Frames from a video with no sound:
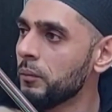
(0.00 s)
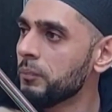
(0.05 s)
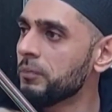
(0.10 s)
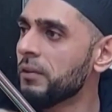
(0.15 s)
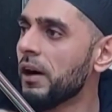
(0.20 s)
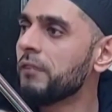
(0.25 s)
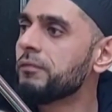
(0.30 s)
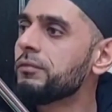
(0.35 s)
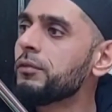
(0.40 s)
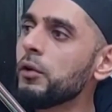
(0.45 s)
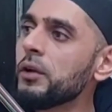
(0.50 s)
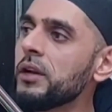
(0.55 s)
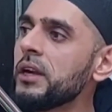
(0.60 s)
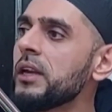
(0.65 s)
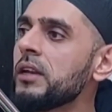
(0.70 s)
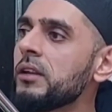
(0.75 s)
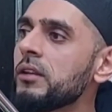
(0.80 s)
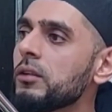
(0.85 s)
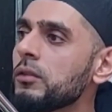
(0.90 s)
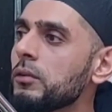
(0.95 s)

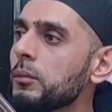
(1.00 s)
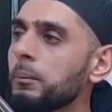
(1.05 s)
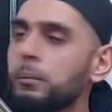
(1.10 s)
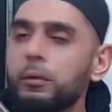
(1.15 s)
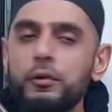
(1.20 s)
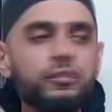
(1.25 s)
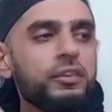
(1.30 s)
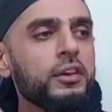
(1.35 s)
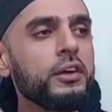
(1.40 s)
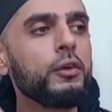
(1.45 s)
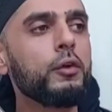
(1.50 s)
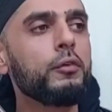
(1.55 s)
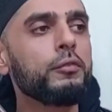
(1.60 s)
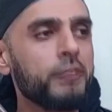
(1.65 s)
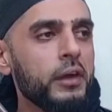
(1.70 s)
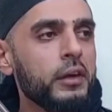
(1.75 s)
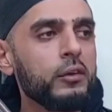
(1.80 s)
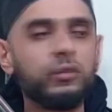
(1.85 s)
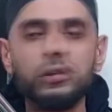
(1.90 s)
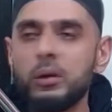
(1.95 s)
avoid pushing your
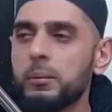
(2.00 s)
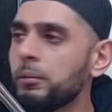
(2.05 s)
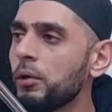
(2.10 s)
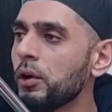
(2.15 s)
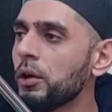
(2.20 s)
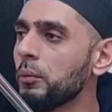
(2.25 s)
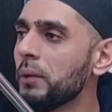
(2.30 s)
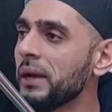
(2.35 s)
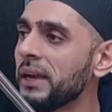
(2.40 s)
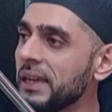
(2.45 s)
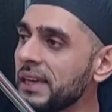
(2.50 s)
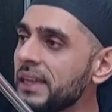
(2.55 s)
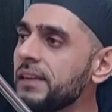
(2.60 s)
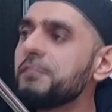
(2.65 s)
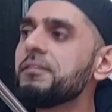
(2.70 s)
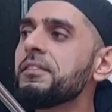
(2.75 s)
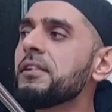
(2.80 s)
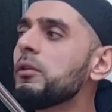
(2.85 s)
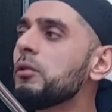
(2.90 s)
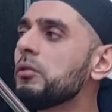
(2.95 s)
friend to the point where he
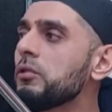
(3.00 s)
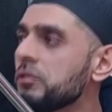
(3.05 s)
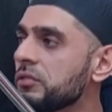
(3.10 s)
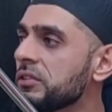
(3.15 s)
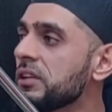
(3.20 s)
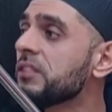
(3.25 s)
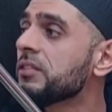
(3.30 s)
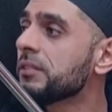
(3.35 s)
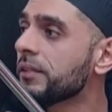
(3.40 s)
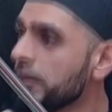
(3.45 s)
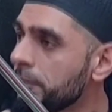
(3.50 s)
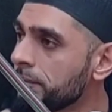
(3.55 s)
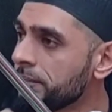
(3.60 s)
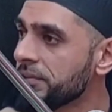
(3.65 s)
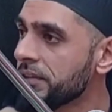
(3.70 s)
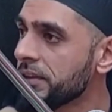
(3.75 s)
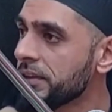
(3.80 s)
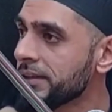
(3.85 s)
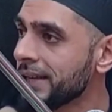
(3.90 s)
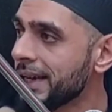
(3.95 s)
feels
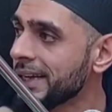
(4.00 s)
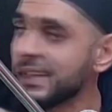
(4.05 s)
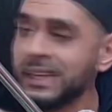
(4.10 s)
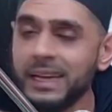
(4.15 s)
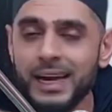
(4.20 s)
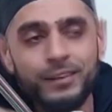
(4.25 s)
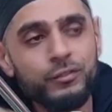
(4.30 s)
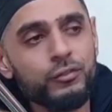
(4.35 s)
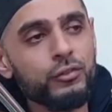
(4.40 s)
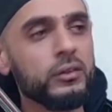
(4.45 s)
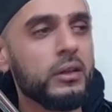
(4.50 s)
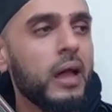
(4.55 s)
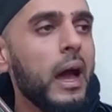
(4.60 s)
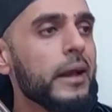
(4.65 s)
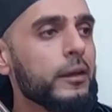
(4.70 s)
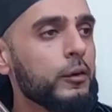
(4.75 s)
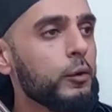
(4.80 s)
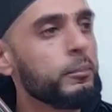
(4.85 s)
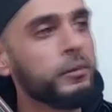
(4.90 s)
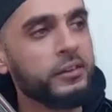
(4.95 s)
discomfort and he has to lie
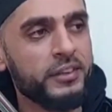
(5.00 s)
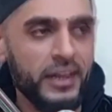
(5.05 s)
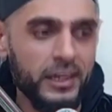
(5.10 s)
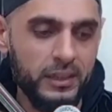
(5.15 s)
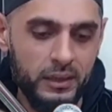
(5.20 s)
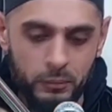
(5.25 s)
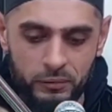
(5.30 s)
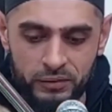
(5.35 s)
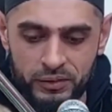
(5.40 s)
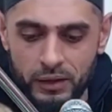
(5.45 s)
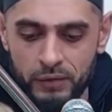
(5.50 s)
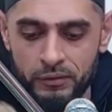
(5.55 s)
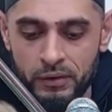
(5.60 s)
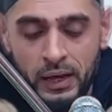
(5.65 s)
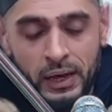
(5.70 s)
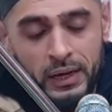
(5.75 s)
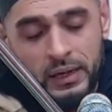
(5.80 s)
to protect himself,